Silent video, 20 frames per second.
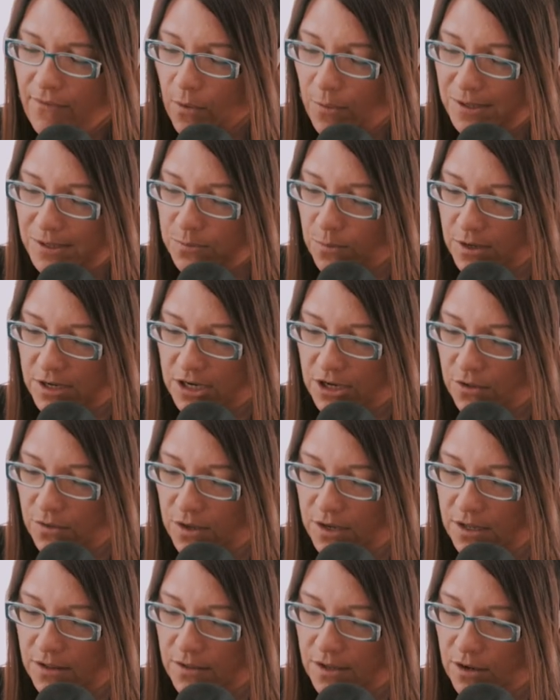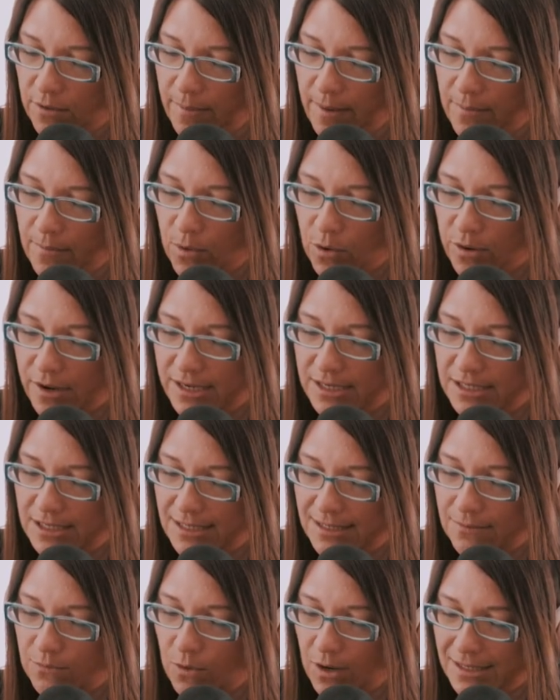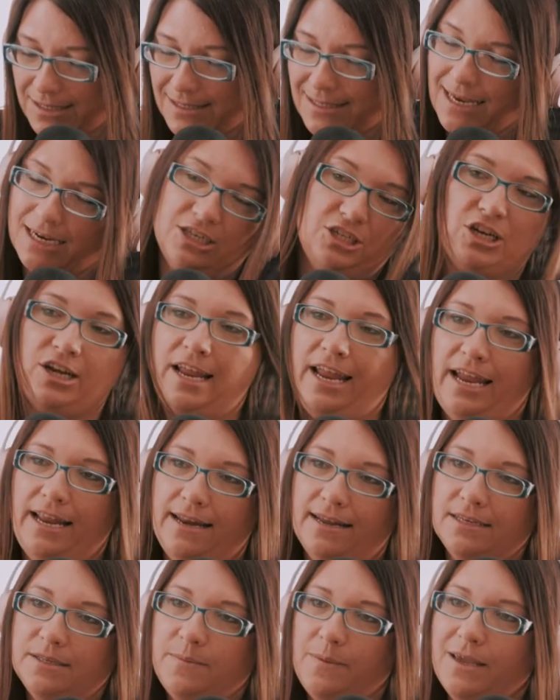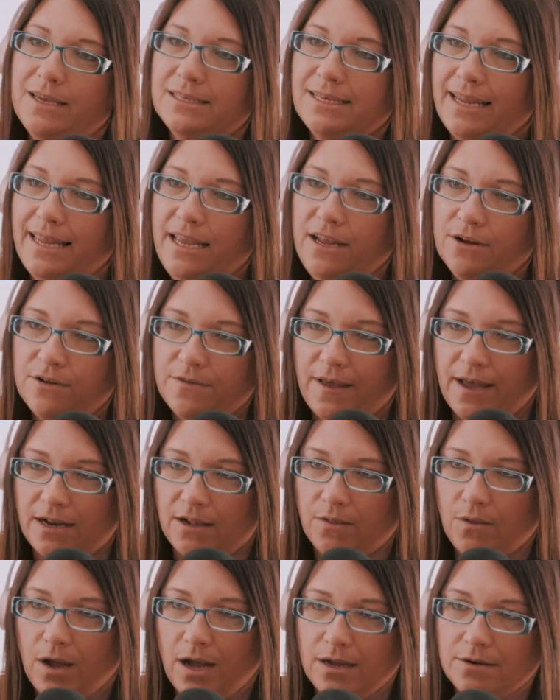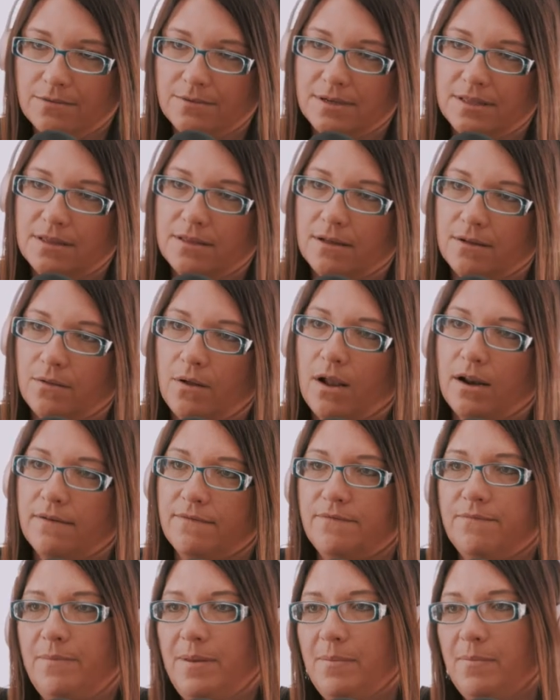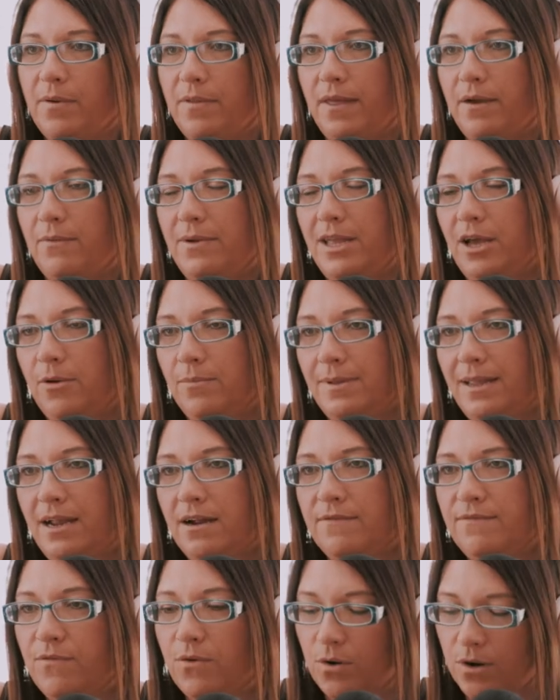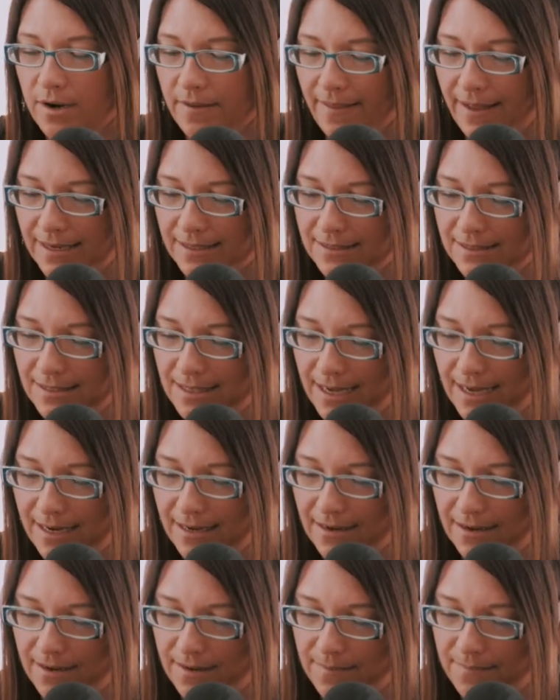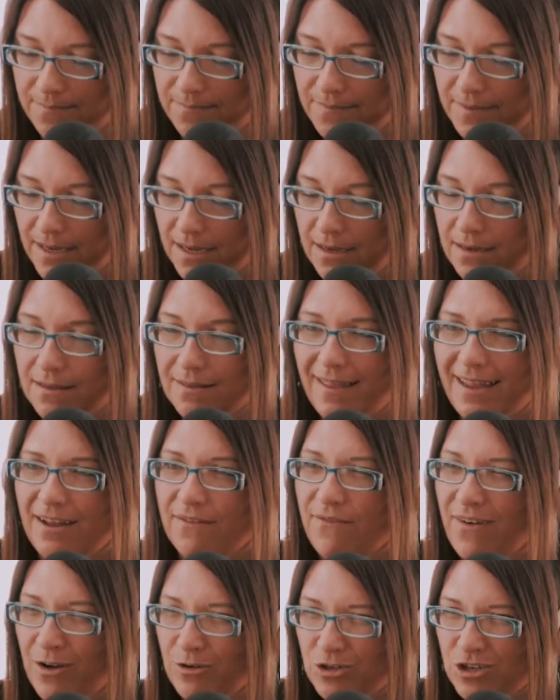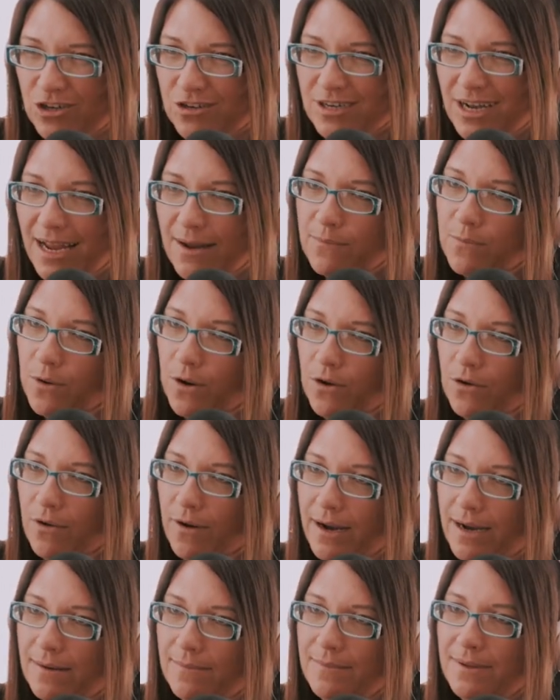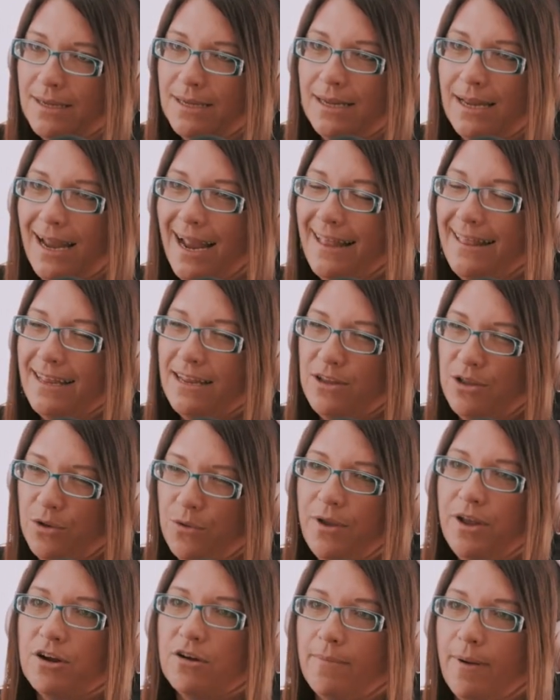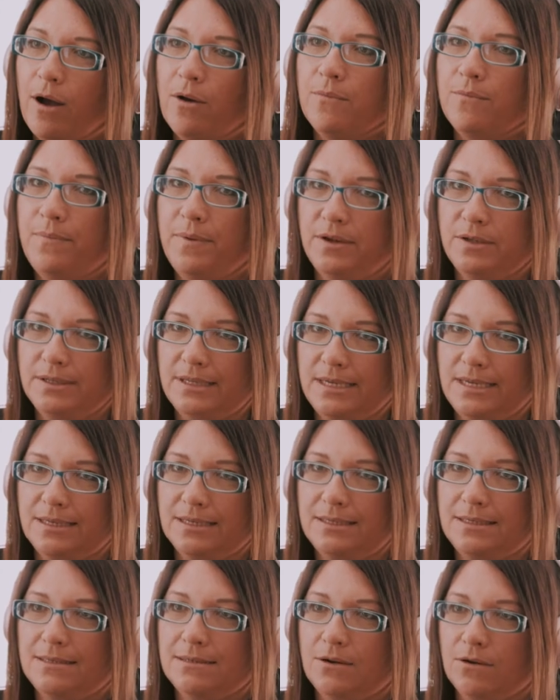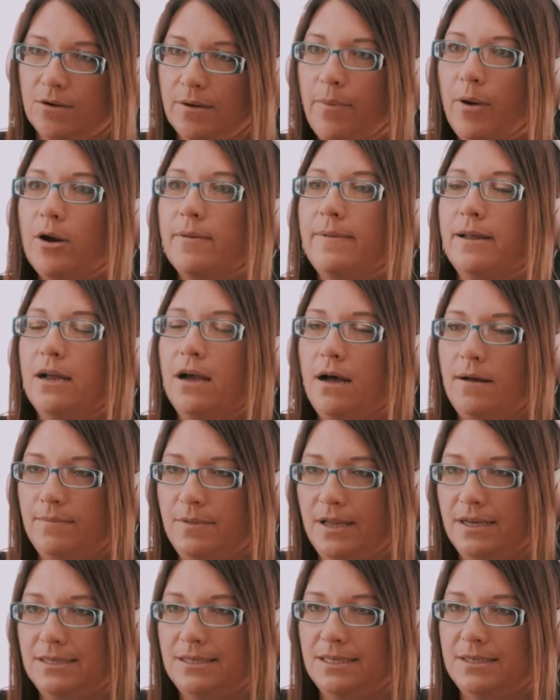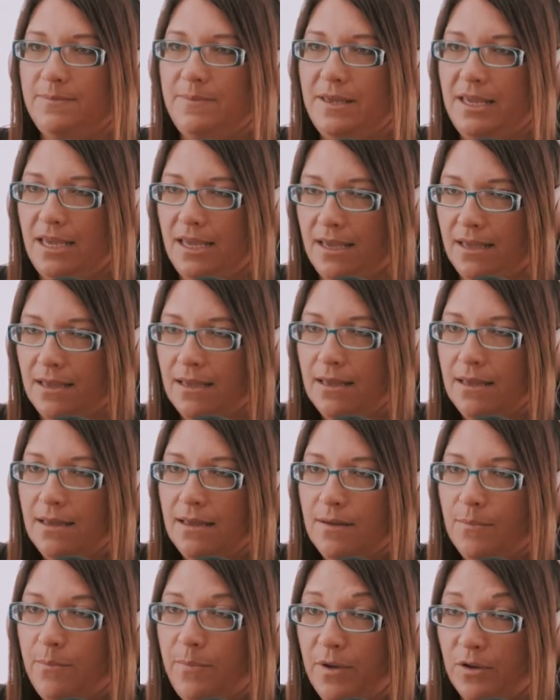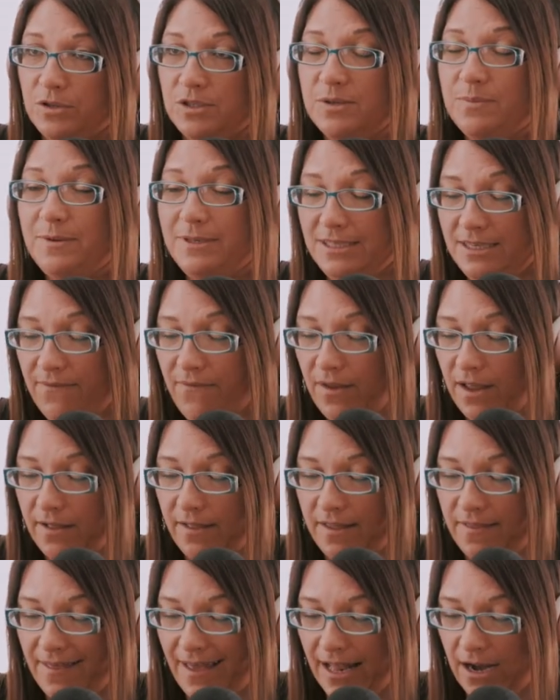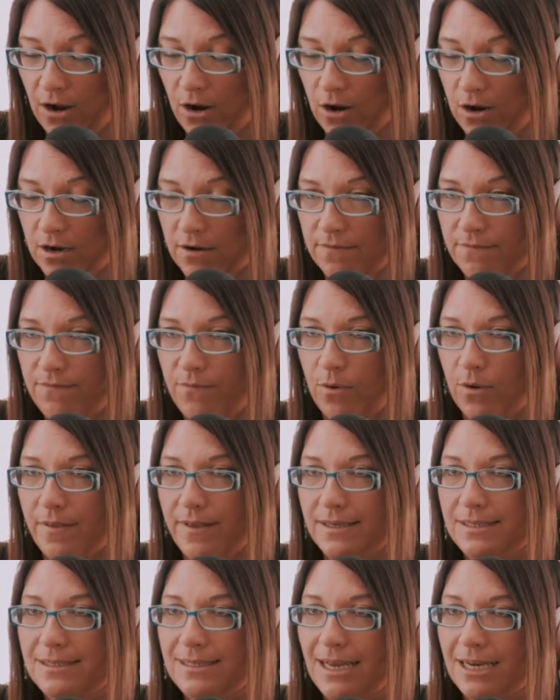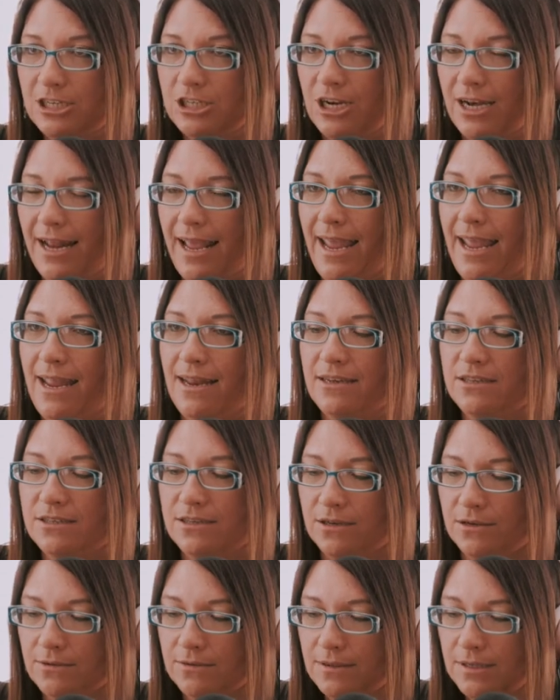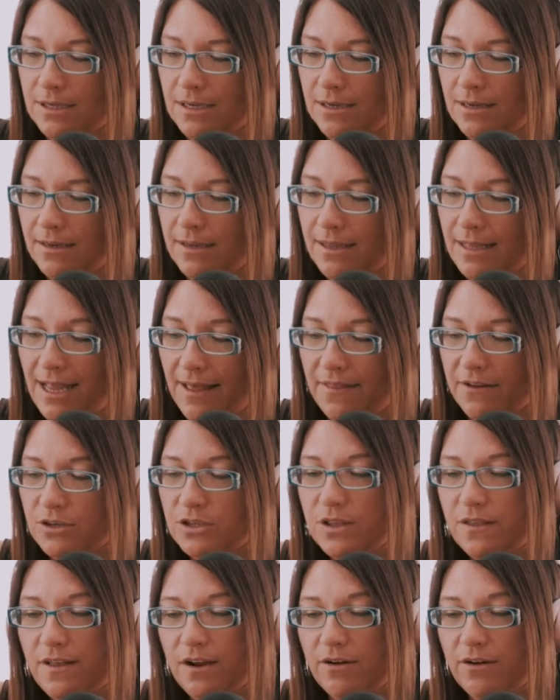I've always wanted to look a little bit more into what Section 8 is because I hear that a lot with mm-hmm. a lot of people that we help care for, and that's that. Um, like a voucher type program. Right. And then you hear about buildings or apartment complexes being built specifically that are for this section 8. So Right yeah there's right.